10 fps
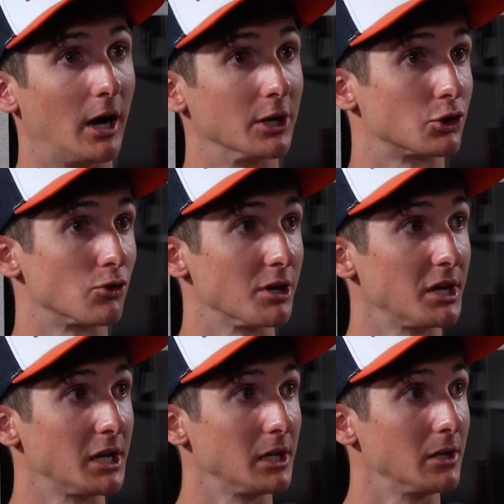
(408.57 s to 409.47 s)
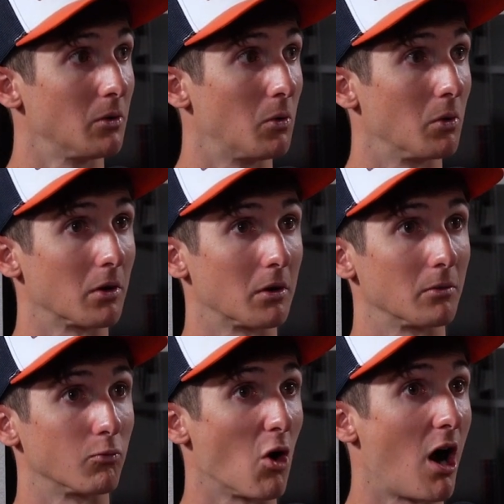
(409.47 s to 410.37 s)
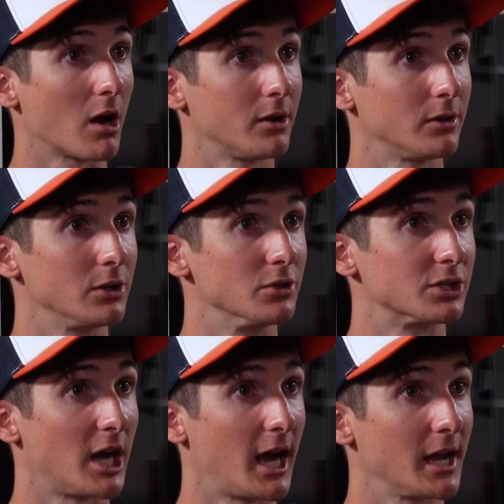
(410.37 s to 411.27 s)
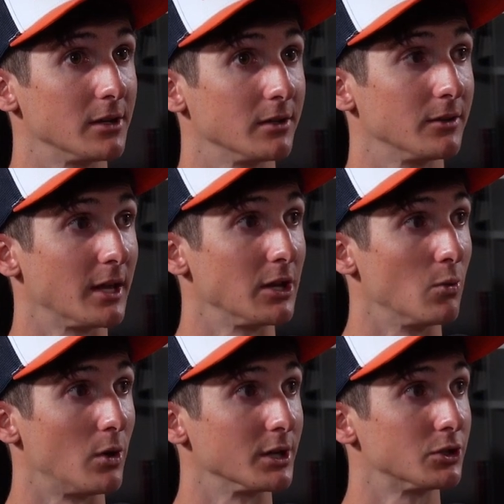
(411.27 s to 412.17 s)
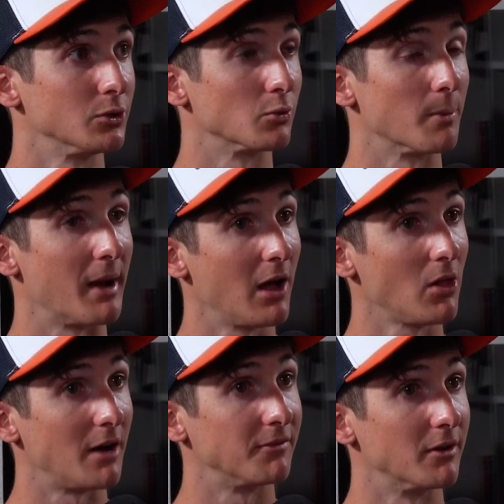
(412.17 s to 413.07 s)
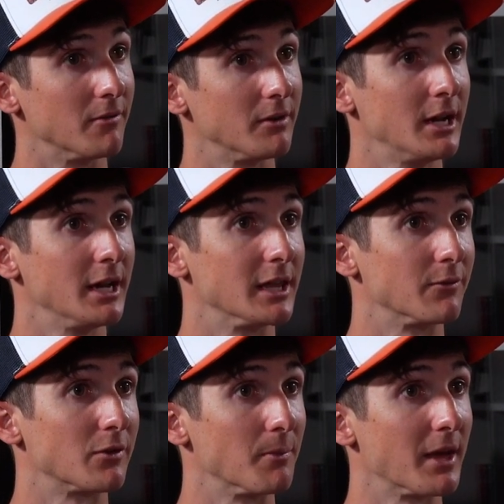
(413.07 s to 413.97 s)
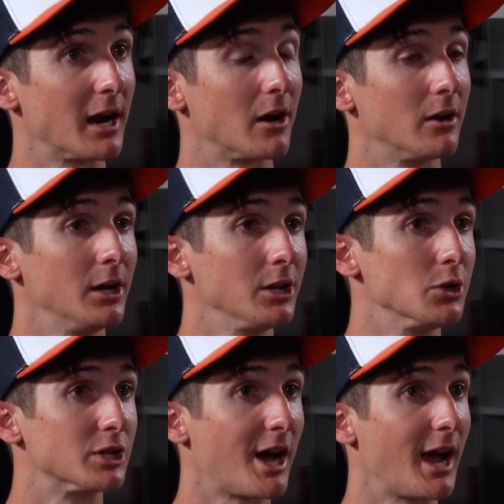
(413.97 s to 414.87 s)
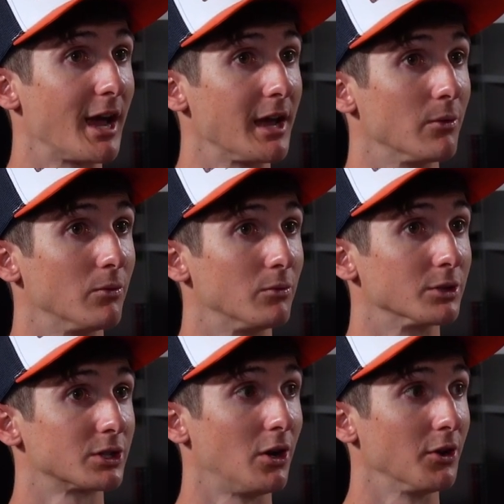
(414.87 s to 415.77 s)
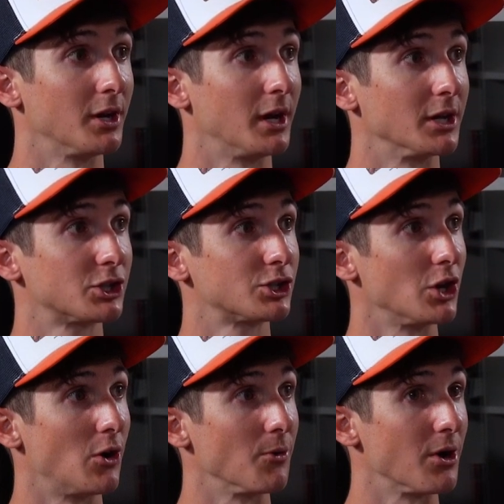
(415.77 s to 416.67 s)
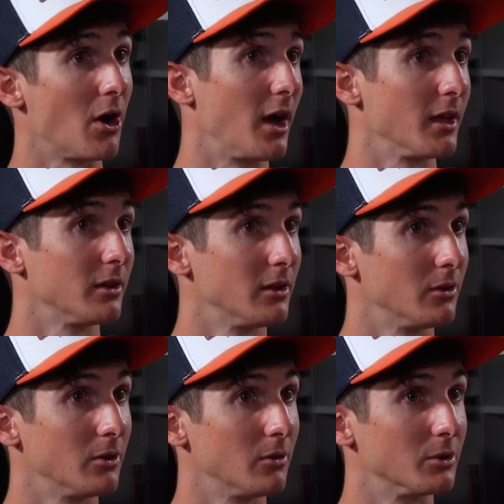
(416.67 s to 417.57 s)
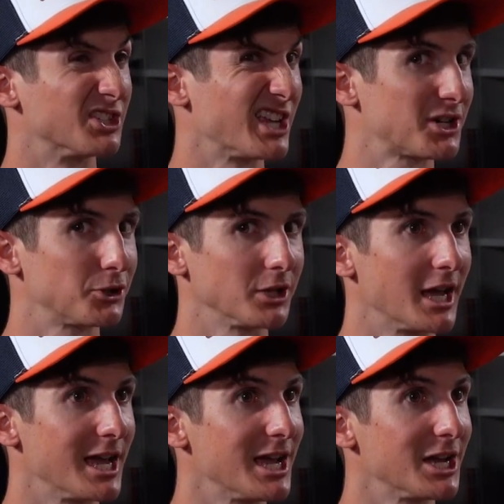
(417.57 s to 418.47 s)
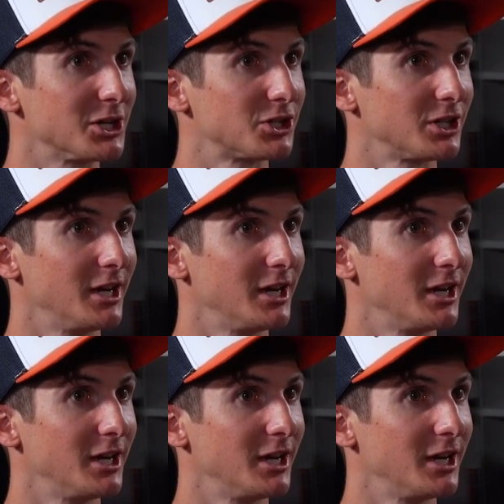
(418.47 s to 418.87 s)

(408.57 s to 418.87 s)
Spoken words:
tree or rock you decide that you want to rappel off of. And then from there, you tie what's called a stone knot, which is actually a hitch.